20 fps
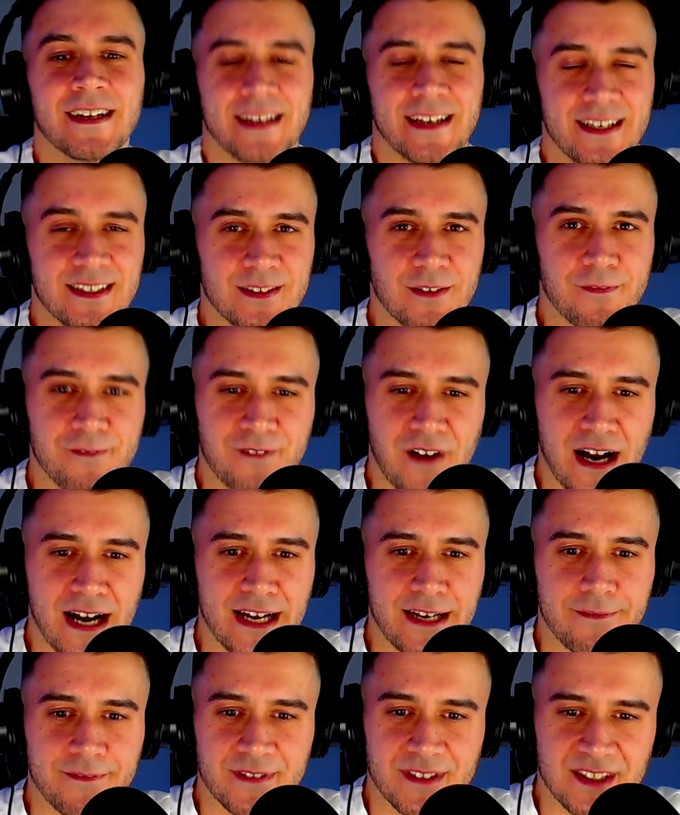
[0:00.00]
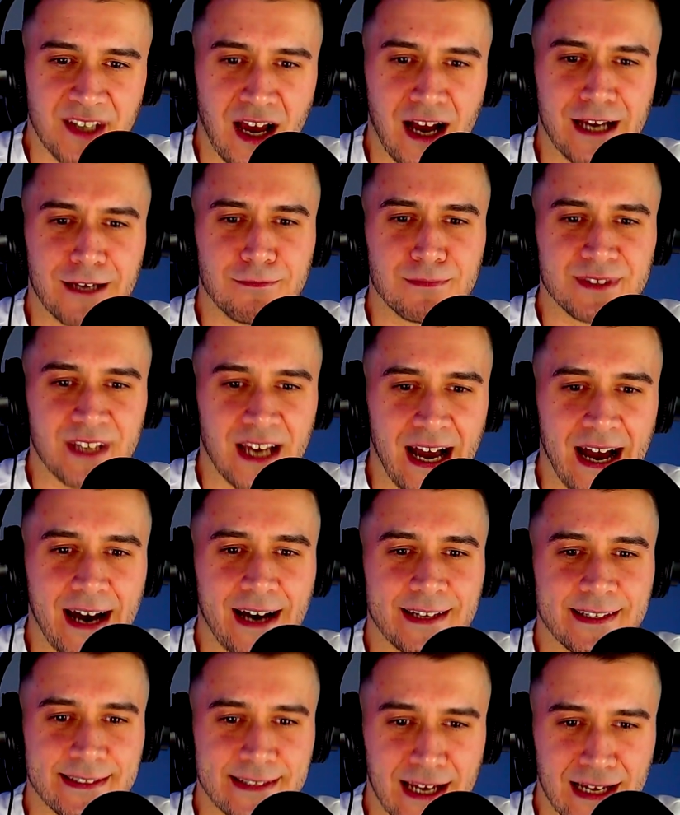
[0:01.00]
He's the 5 times
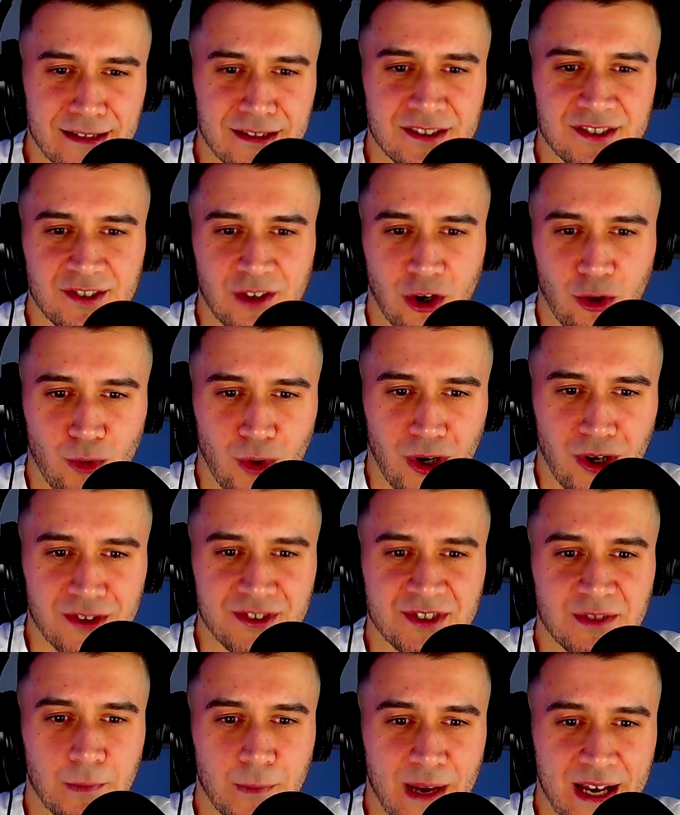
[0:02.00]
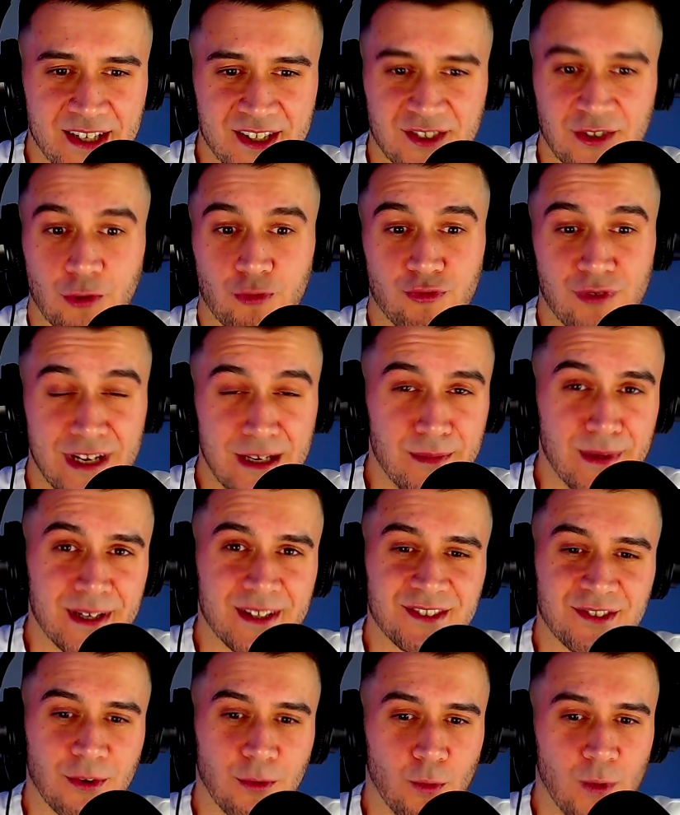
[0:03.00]
Hard Dance Awards Best
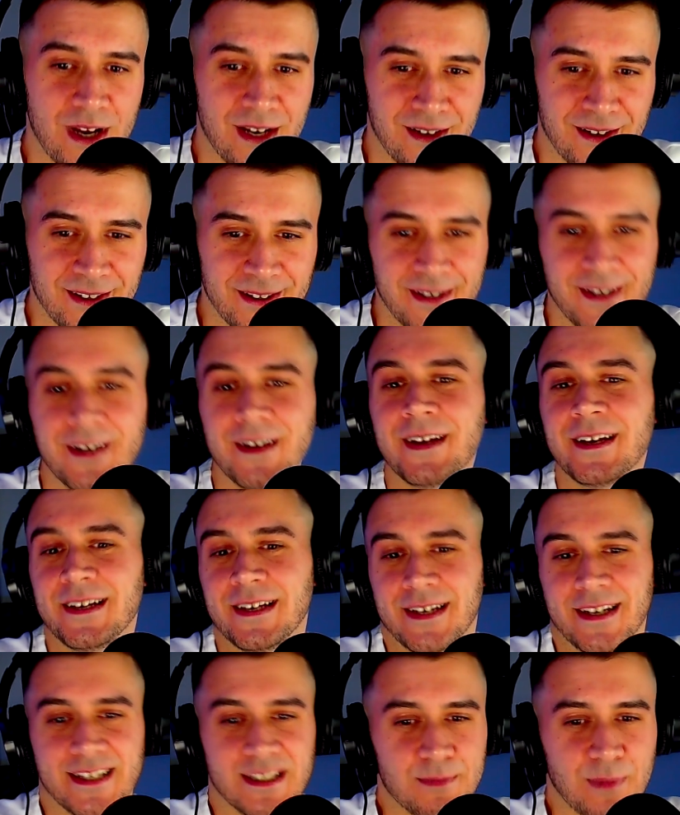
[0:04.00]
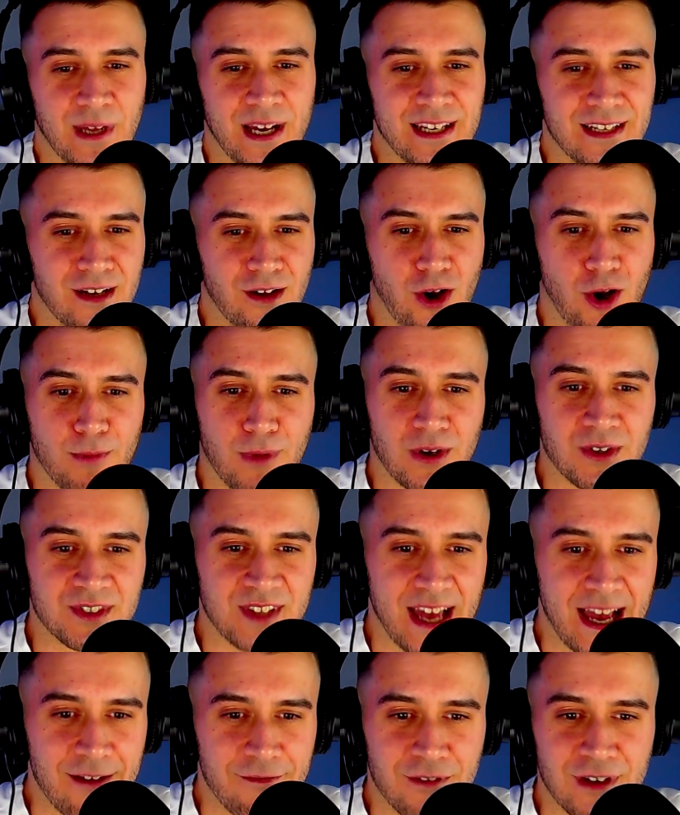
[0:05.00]
Remixer winner. He's played in almost
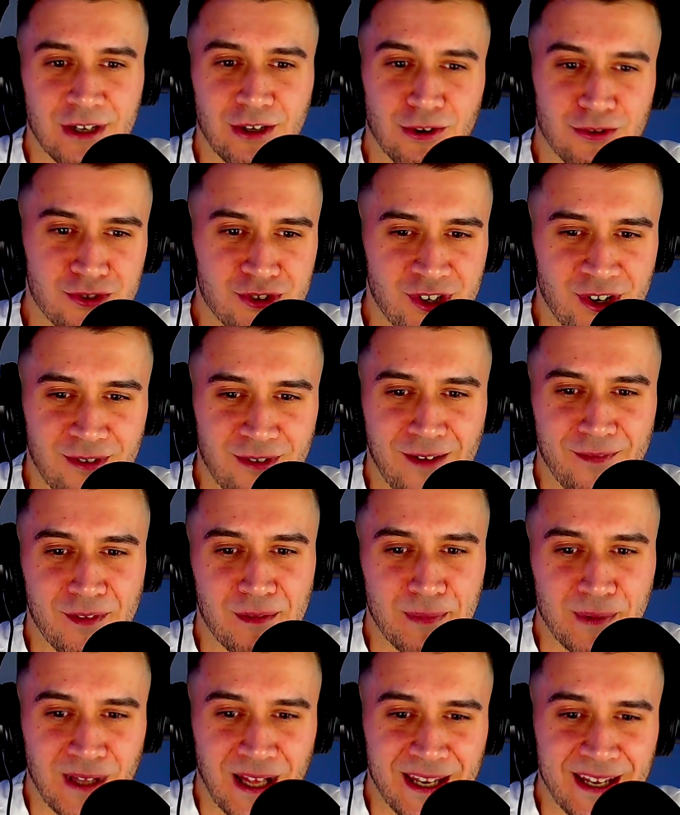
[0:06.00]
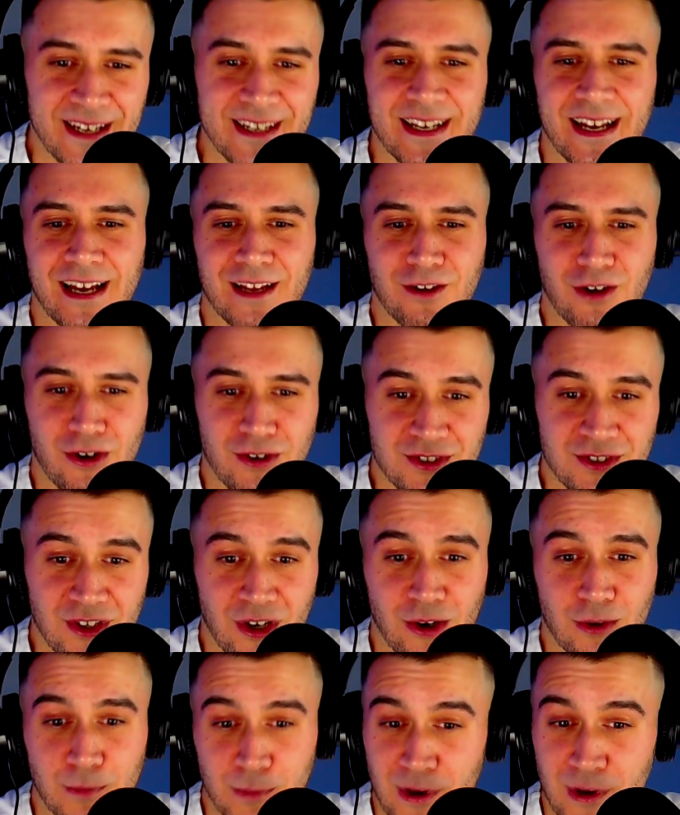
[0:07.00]
every country around the planet and
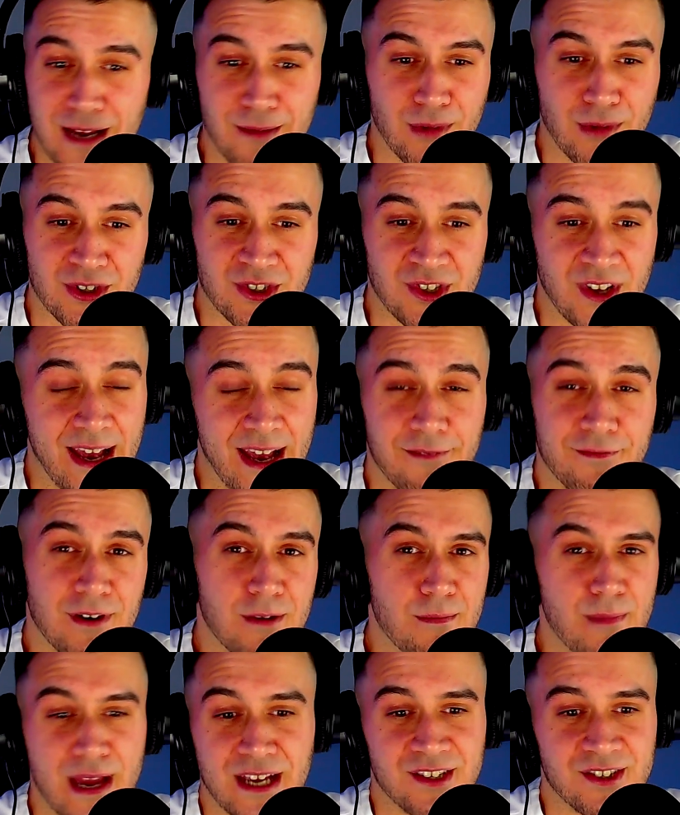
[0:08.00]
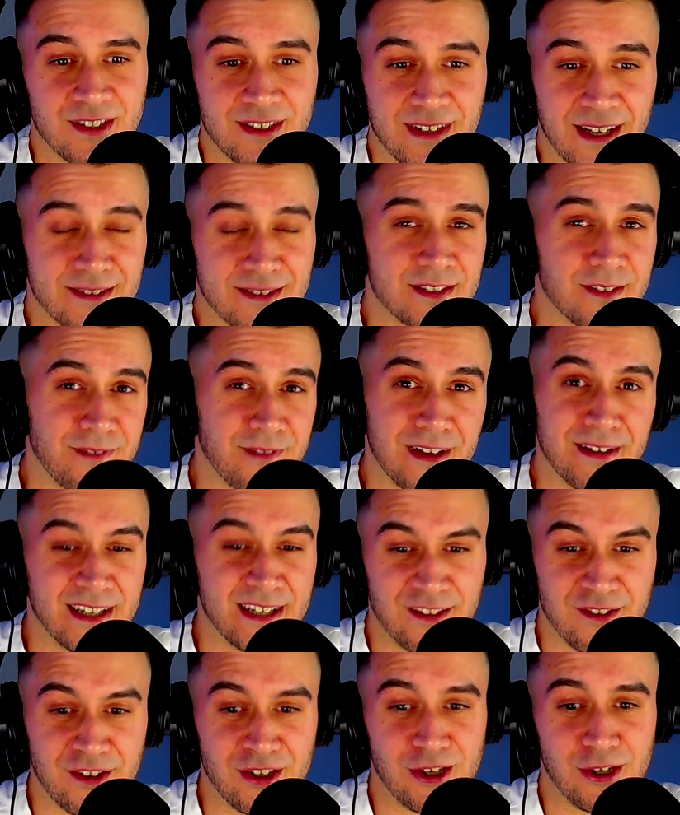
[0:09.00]
also pretty much at every major dance event
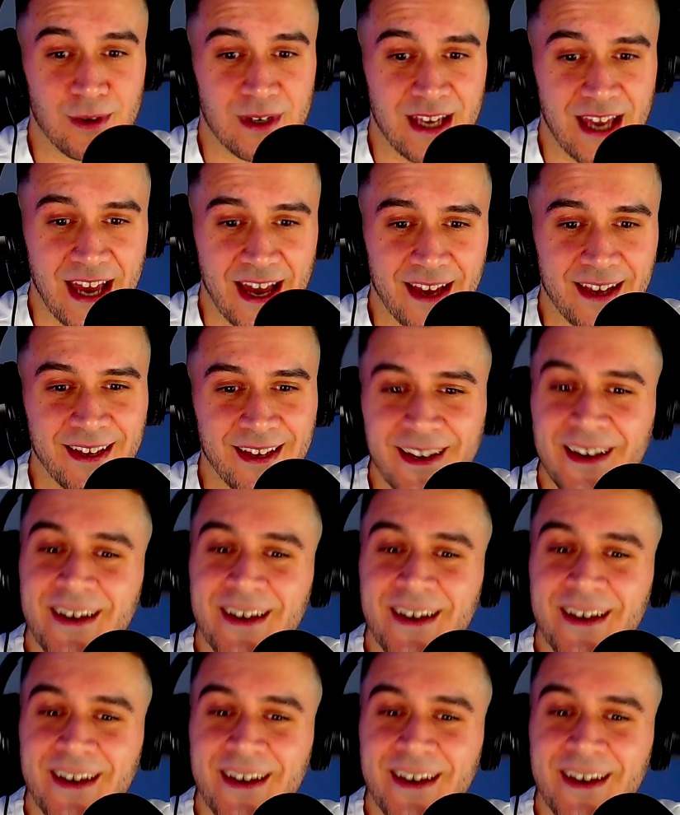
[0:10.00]
in the UK.